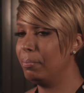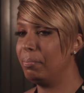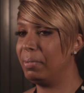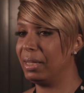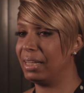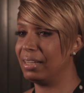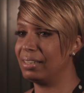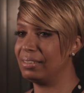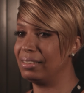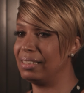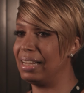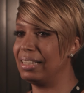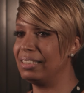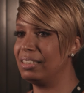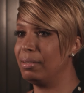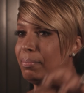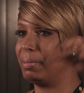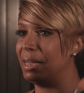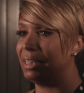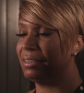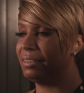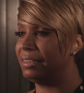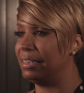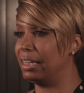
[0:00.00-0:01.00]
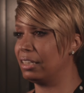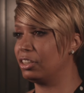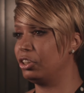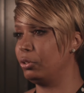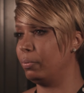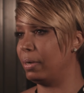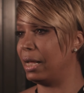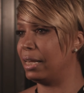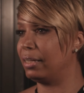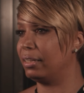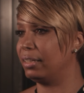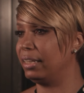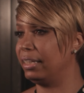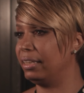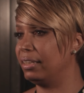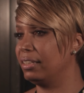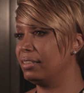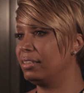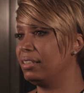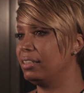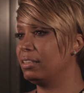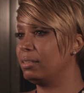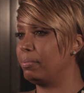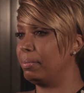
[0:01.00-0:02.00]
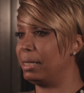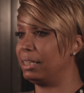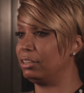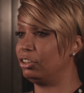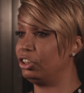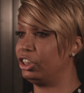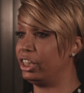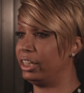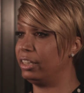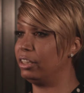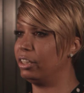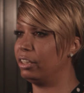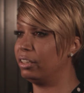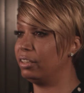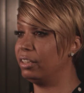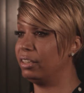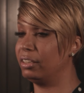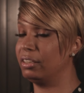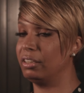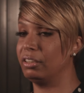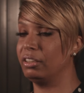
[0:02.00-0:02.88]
because that's about sexuality. This is about gender.